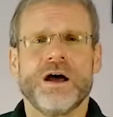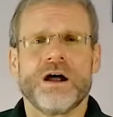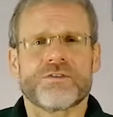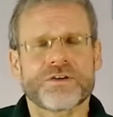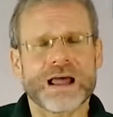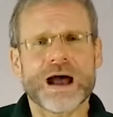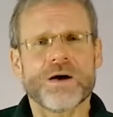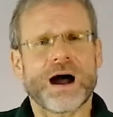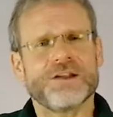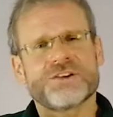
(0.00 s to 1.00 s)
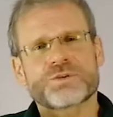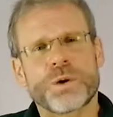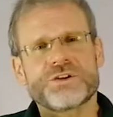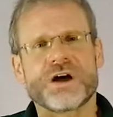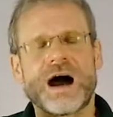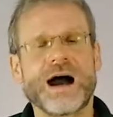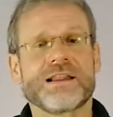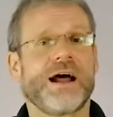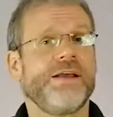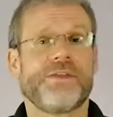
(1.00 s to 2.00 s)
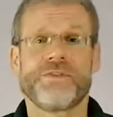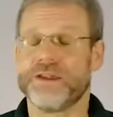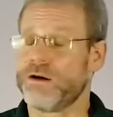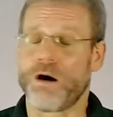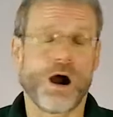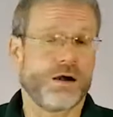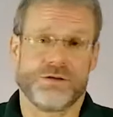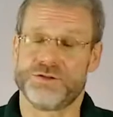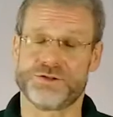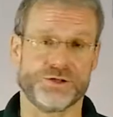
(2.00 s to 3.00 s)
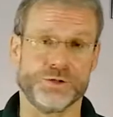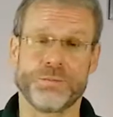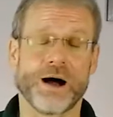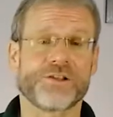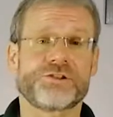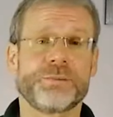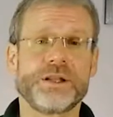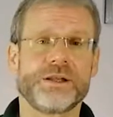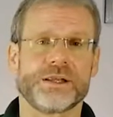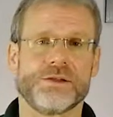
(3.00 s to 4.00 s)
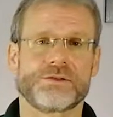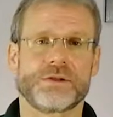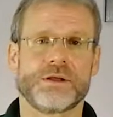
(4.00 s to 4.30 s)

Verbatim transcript: For now, I just want to highlight that there are two possibilities